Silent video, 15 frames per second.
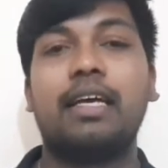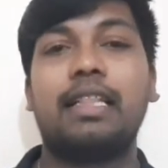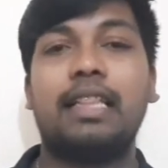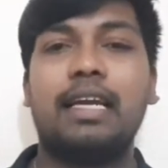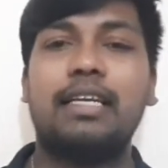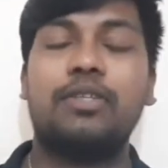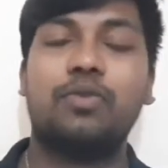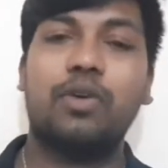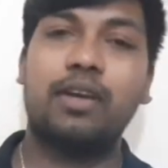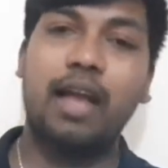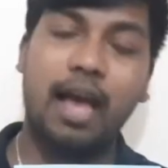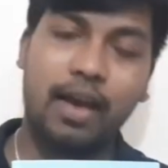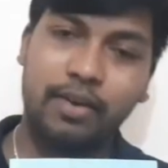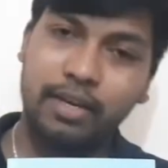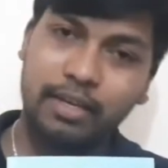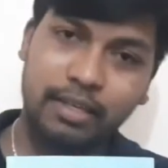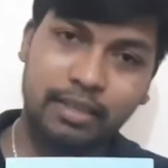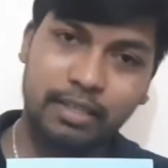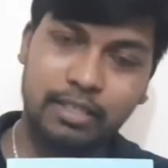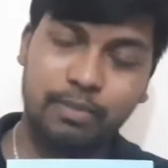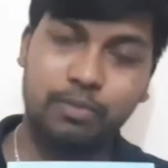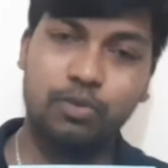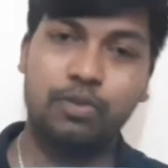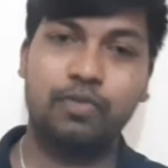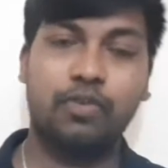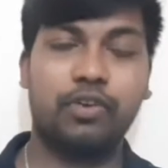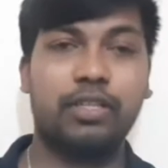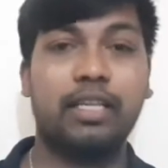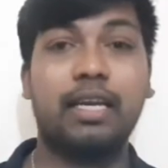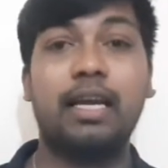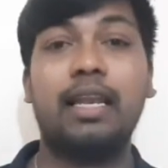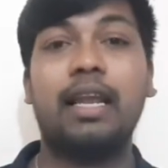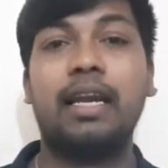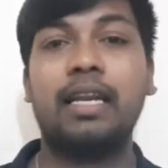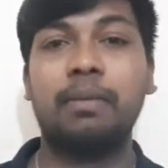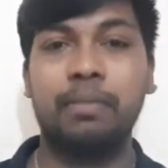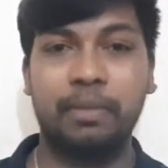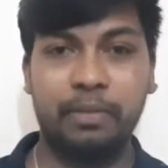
That's what I have written this book for the Kalyani